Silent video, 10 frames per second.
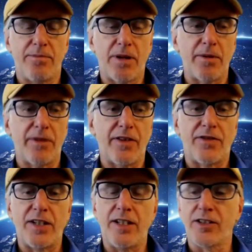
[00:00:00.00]
probably
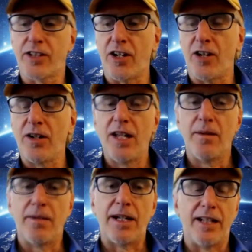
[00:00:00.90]
15 years ago,
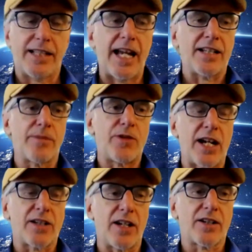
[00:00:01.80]
but it's
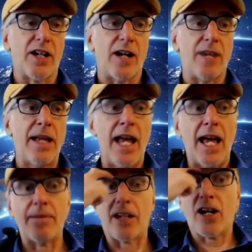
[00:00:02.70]
handsomejack.com.
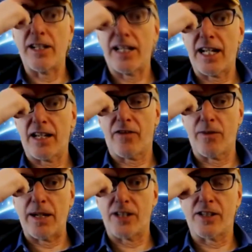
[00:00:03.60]
And my contact
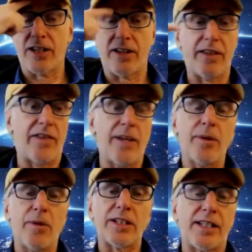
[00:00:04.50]
information is there. If
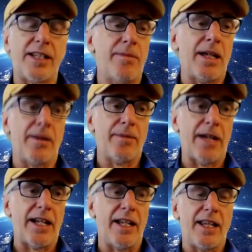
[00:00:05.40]
anybody wants to email me
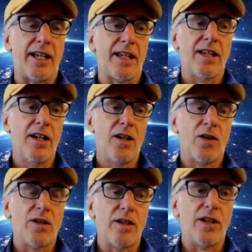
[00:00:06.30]
about anything
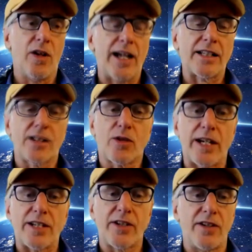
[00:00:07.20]
or, you know, has a
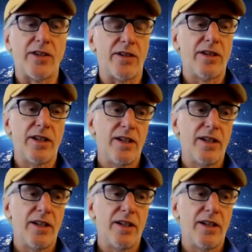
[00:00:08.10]
question or,